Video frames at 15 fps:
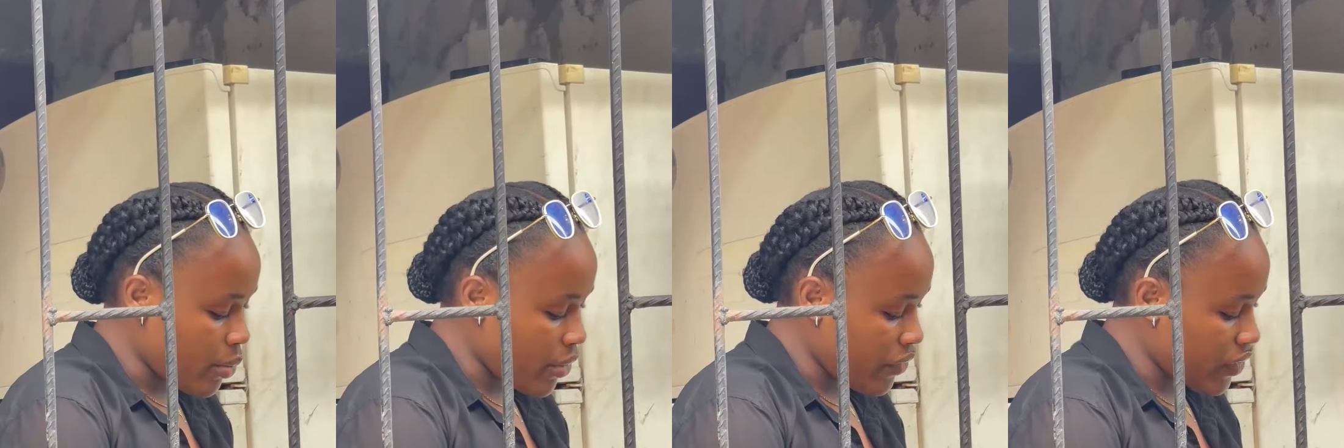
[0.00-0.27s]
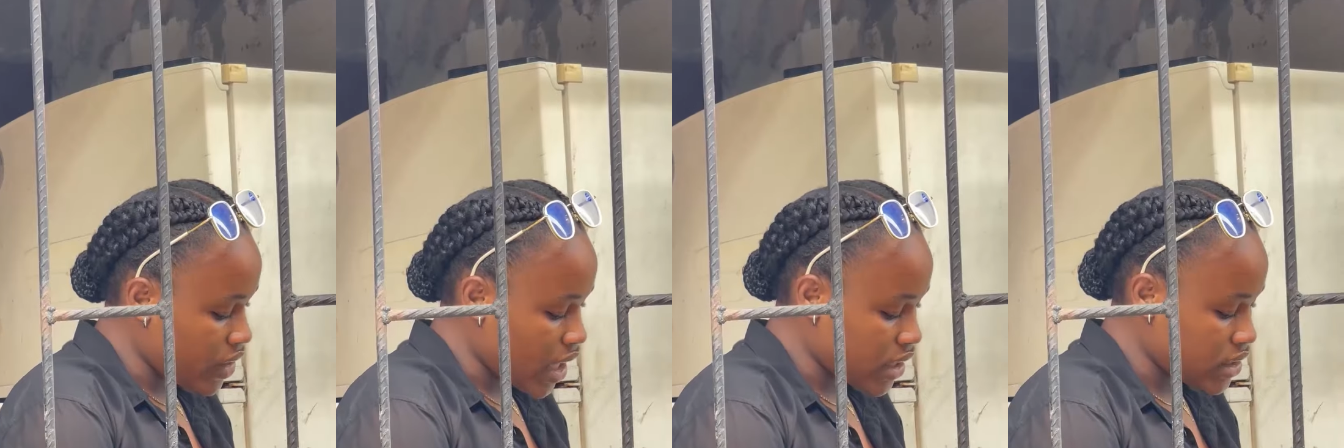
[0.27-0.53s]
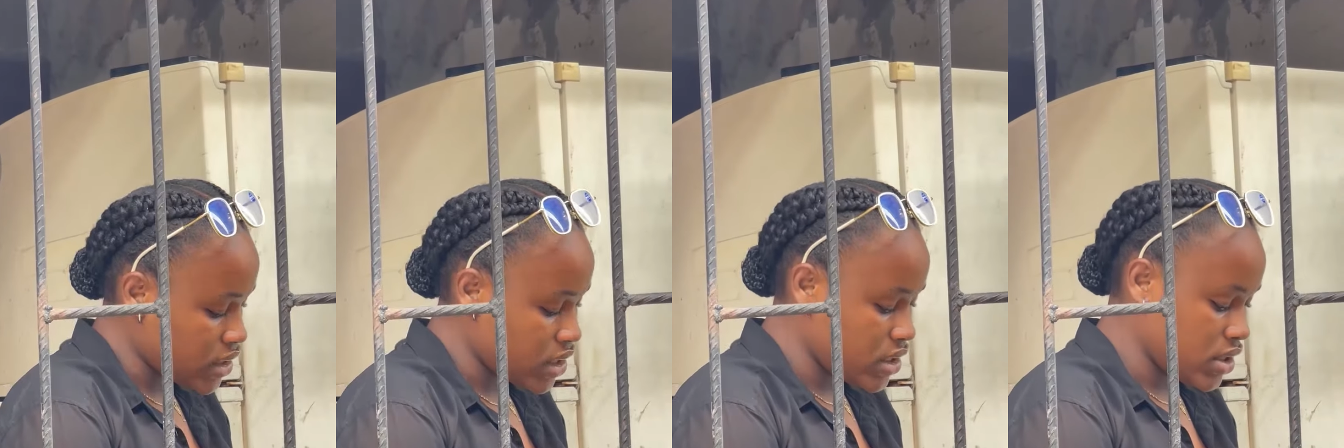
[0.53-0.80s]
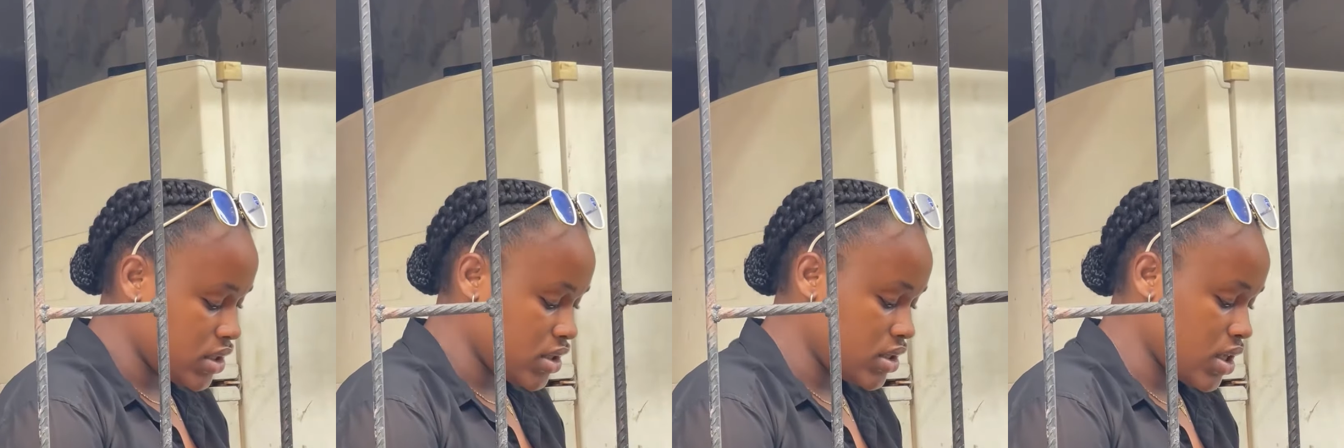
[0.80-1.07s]
and my boyfriend that is
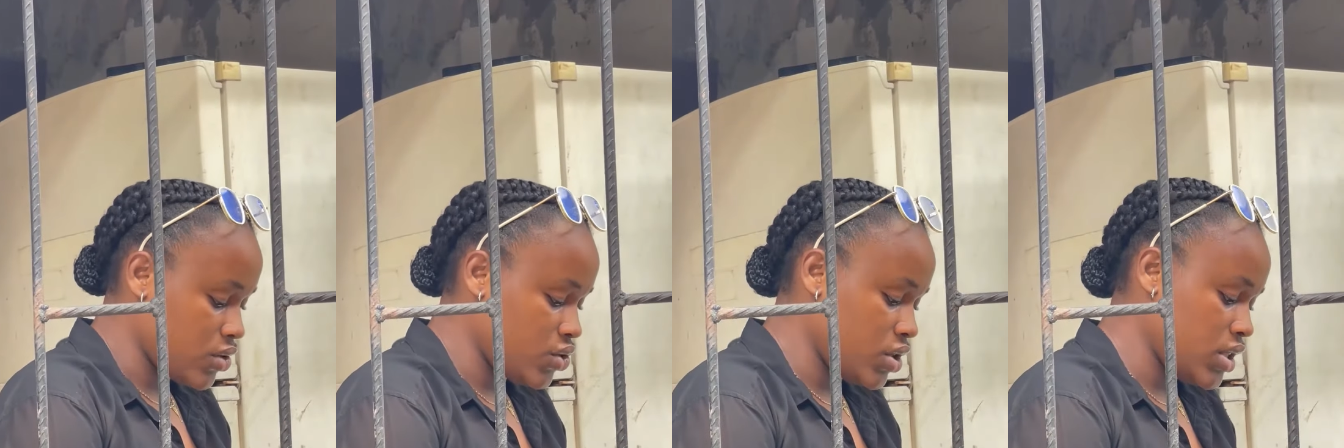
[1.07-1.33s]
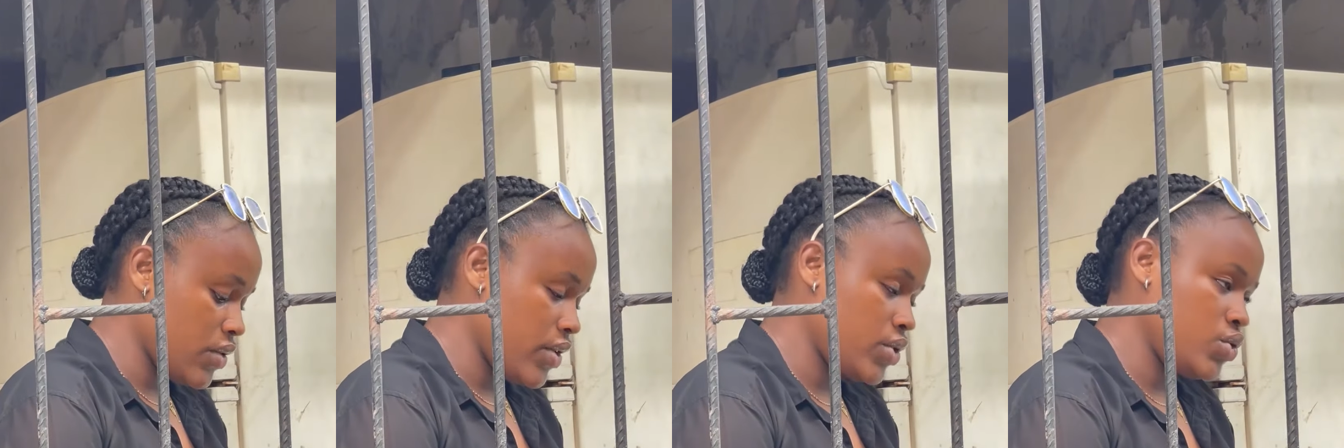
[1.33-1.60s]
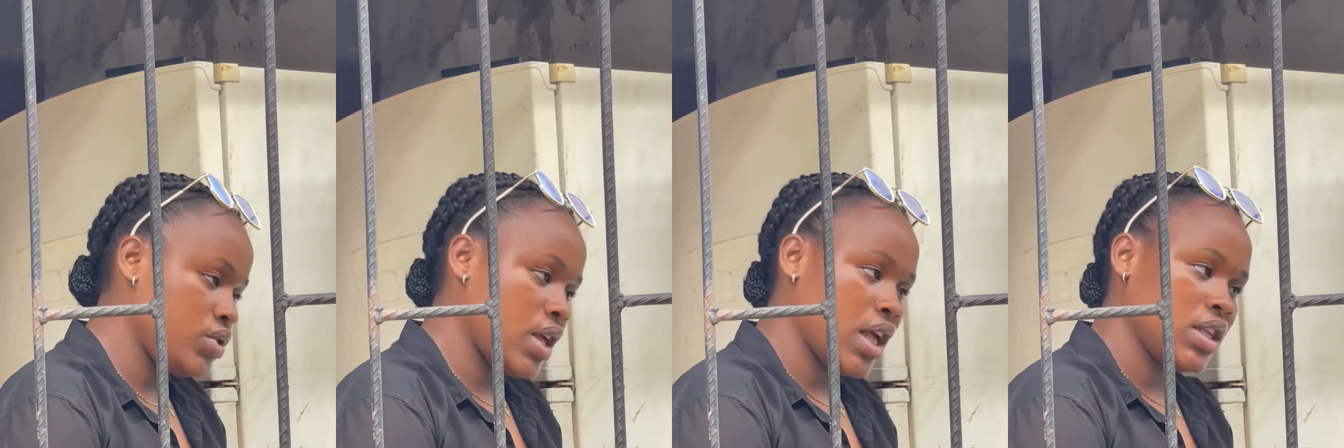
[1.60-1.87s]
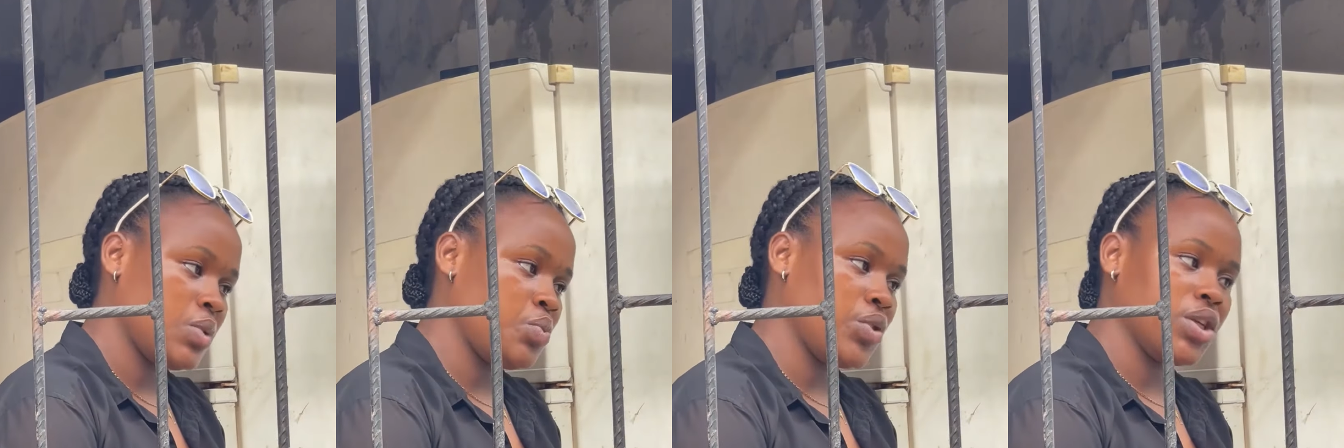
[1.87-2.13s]
staying in this house, so it's our two that